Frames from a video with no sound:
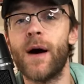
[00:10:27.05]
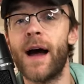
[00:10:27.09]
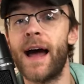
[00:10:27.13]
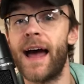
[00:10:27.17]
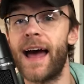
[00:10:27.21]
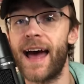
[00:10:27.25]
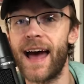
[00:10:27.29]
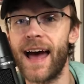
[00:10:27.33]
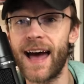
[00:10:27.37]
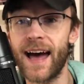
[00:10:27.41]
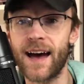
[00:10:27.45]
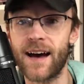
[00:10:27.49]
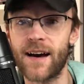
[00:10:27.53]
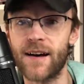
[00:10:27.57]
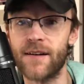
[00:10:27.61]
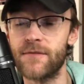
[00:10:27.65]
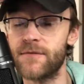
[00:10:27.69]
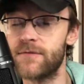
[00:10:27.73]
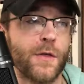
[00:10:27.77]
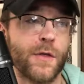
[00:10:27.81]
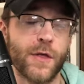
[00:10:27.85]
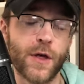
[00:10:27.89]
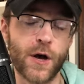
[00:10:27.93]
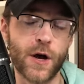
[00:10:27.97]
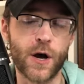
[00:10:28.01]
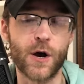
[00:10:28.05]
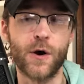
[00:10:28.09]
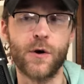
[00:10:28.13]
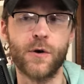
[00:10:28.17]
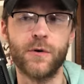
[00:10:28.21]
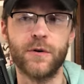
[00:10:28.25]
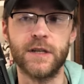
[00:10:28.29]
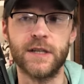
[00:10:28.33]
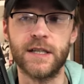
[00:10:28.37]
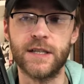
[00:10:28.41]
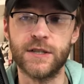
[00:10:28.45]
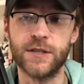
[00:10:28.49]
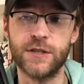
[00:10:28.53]
have the
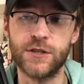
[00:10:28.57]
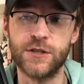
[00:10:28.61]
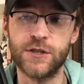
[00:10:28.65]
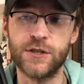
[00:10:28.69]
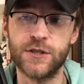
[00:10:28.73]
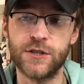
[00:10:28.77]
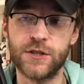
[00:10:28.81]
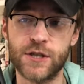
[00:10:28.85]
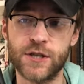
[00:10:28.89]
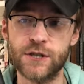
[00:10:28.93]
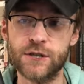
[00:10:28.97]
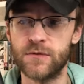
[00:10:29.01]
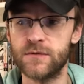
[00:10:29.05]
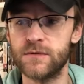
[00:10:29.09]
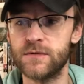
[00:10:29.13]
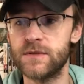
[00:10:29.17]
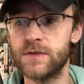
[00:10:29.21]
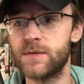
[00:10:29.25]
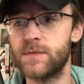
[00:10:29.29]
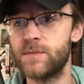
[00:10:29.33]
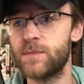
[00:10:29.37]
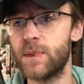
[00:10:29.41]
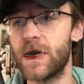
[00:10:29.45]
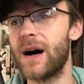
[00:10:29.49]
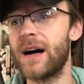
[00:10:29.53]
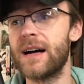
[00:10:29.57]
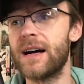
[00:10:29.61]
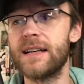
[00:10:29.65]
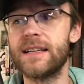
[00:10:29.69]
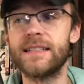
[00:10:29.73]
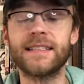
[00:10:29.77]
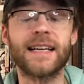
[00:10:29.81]
Hody Jones, but